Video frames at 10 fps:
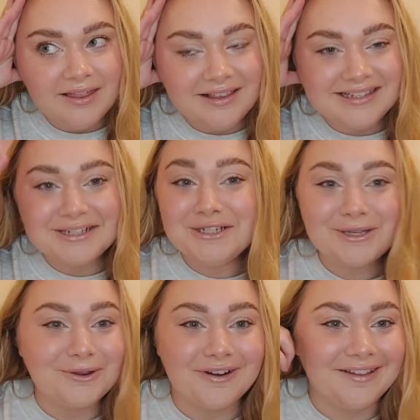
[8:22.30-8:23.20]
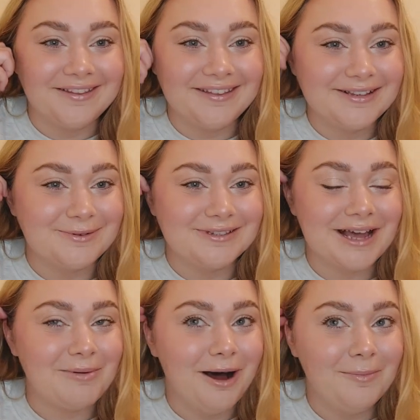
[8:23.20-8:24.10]
this is actually so funny that this one's
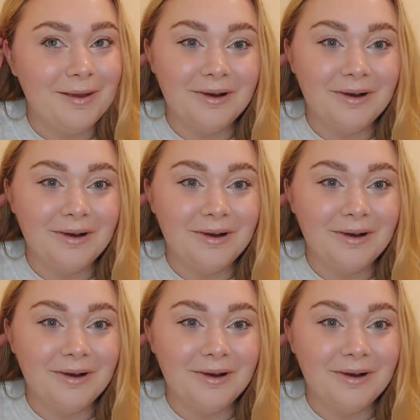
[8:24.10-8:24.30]
come up.